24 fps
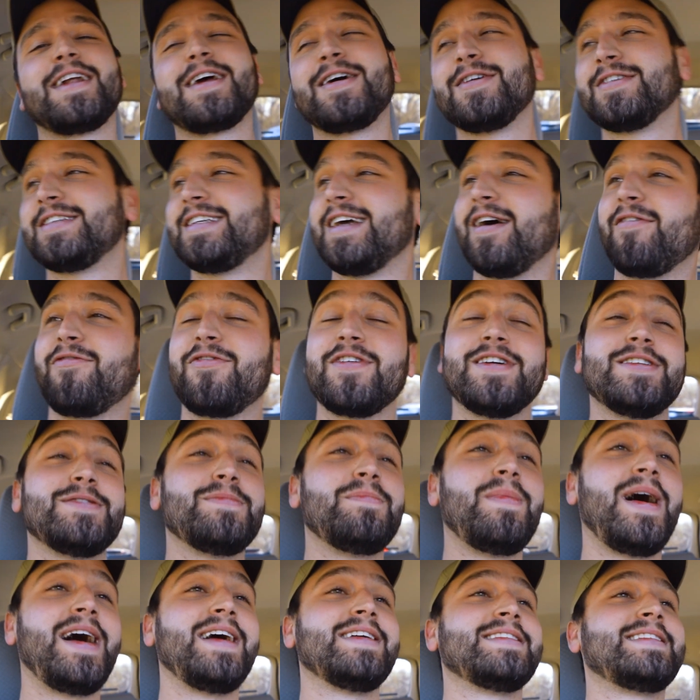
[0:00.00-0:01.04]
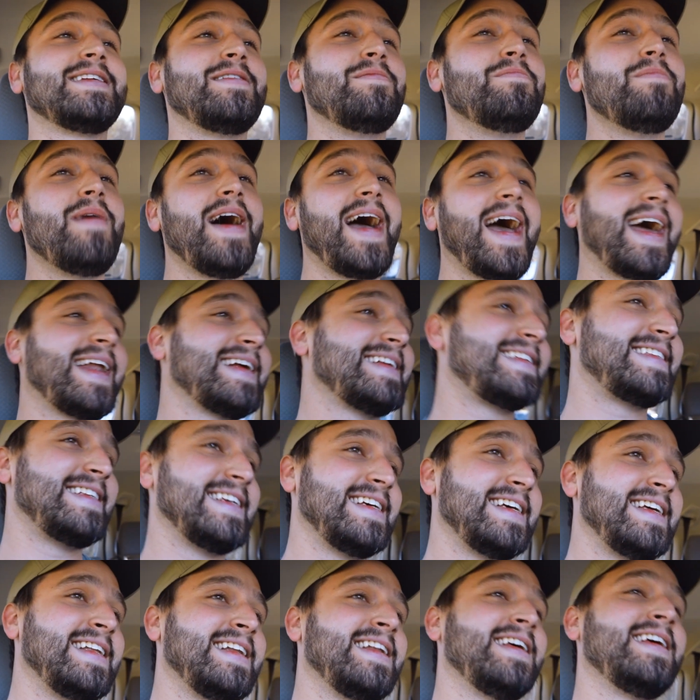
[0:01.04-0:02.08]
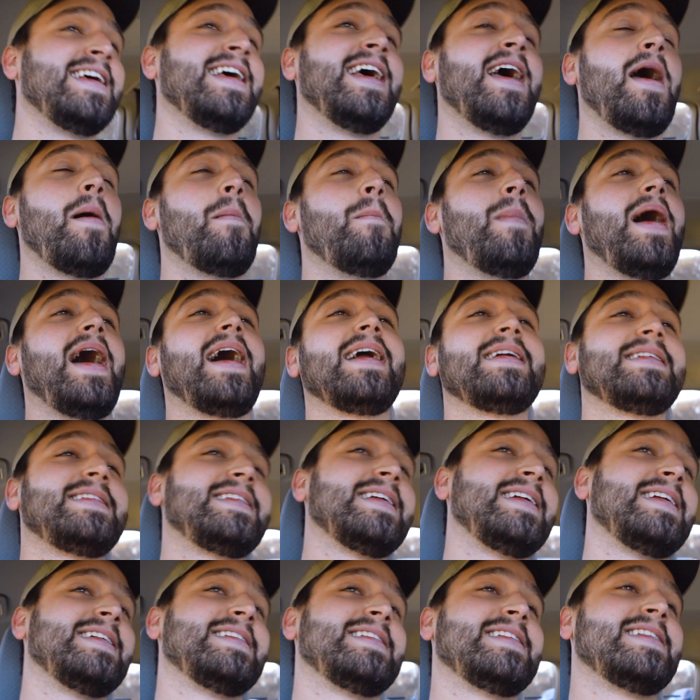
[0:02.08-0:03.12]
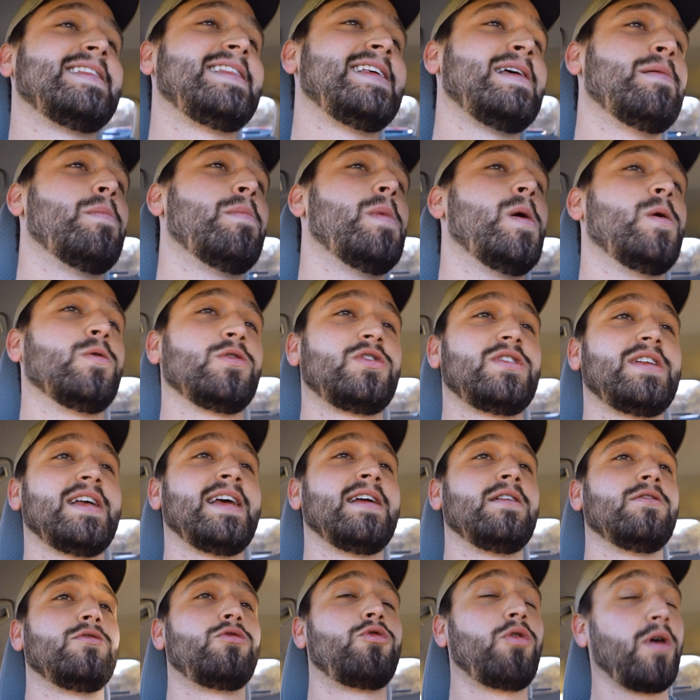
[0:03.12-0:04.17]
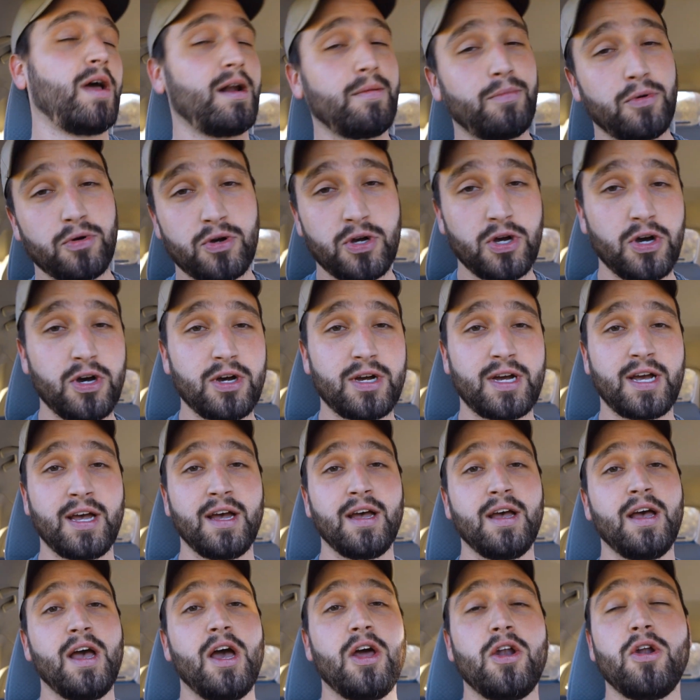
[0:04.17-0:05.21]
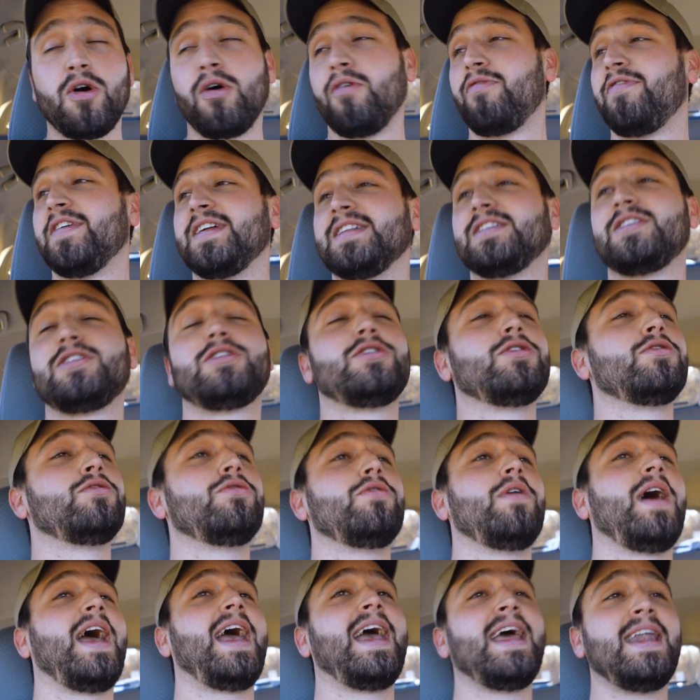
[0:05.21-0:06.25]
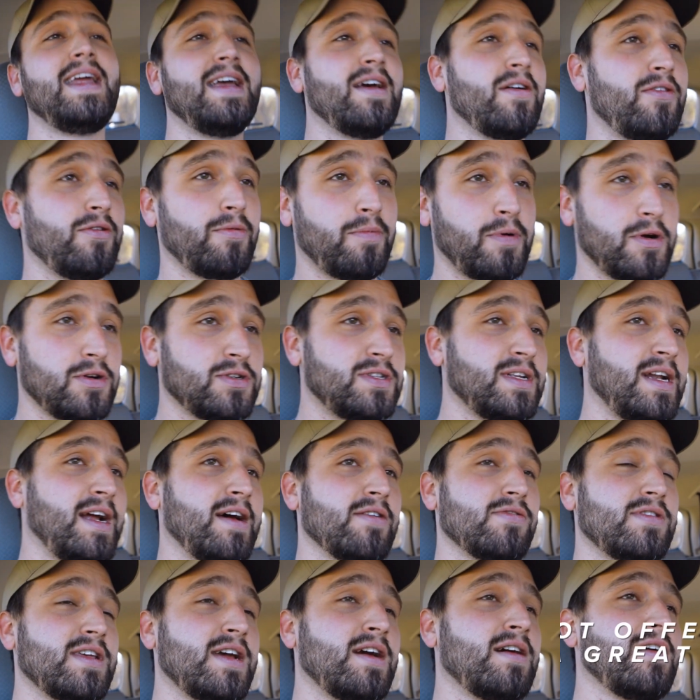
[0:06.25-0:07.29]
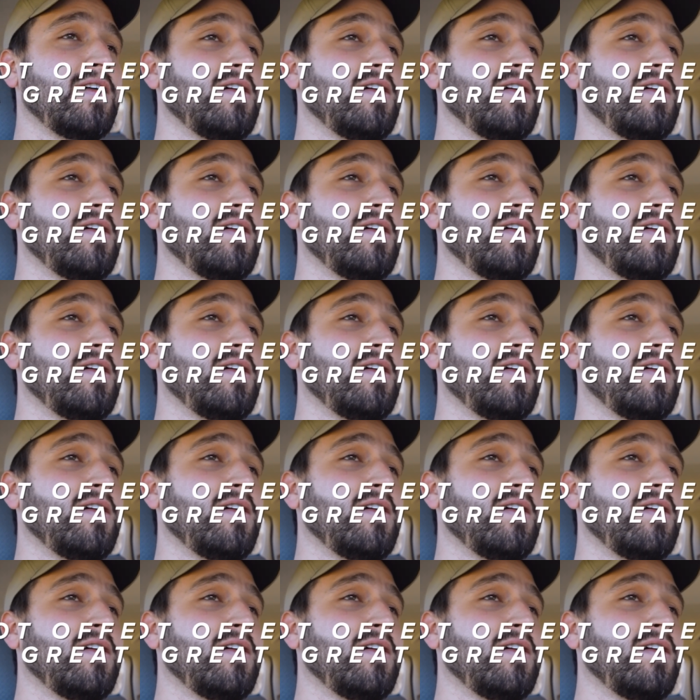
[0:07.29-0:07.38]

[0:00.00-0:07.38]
going to go see our friends Miles and Madison. Madison is the most incredible cook. No offense to any other person out there.